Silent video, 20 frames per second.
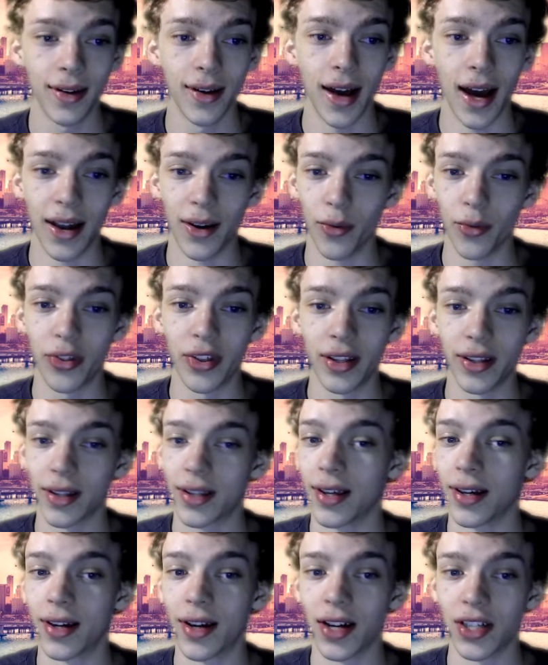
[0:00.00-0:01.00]
I don't think the
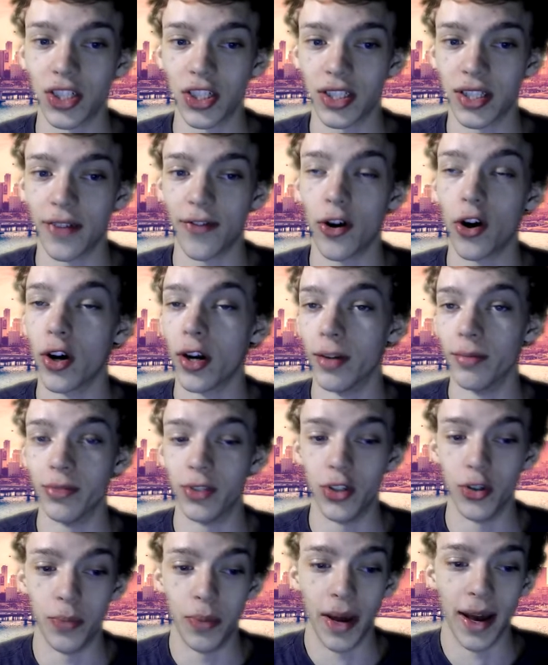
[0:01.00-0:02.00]
concussions have hurt him
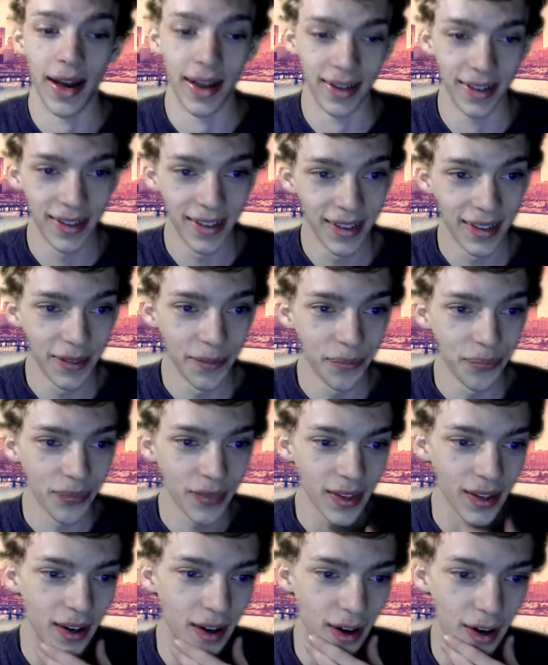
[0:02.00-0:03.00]
too bad.
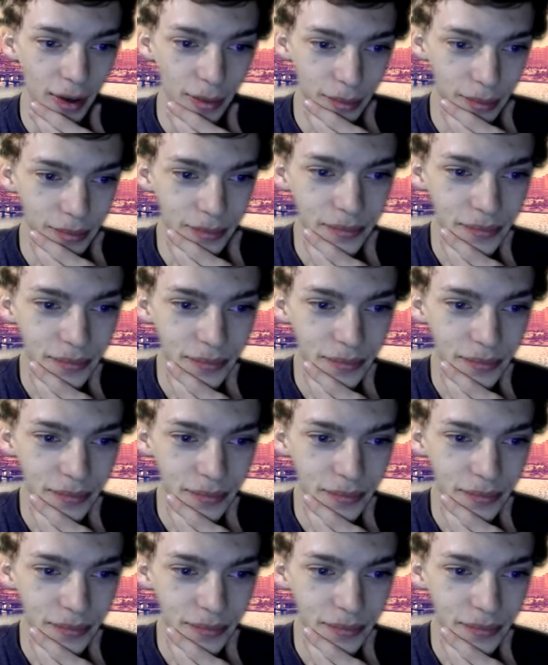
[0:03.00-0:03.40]
So